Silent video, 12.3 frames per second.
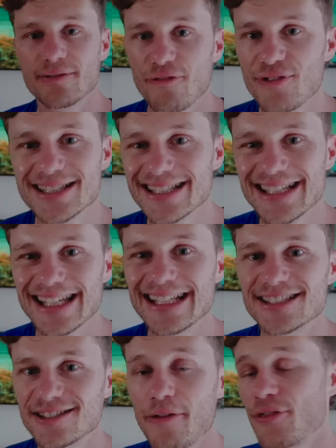physically
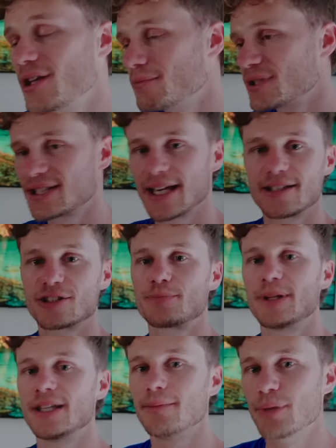something besides
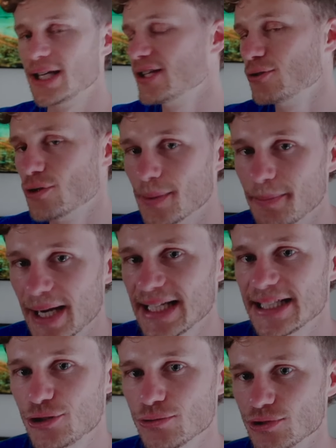spending money to go and buy
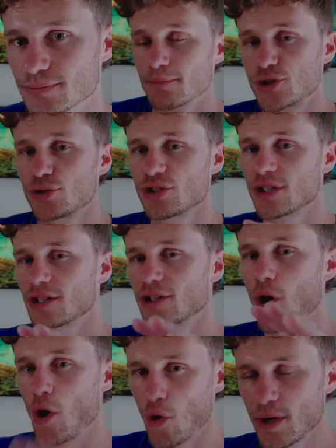these shoes. But shoes are not
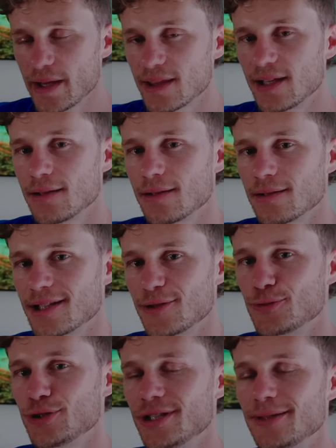the only thing that
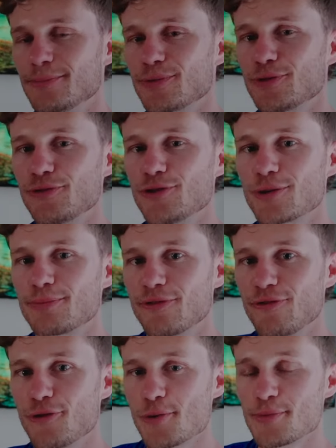will improve your
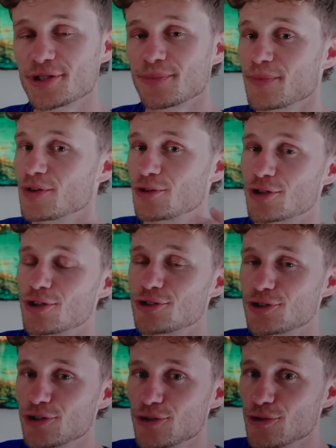performance. You can
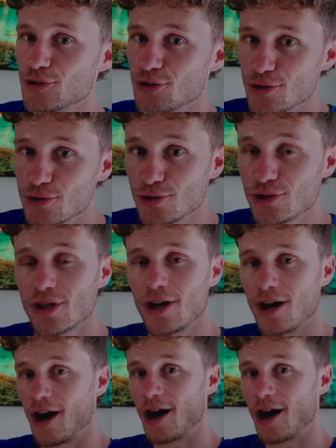also use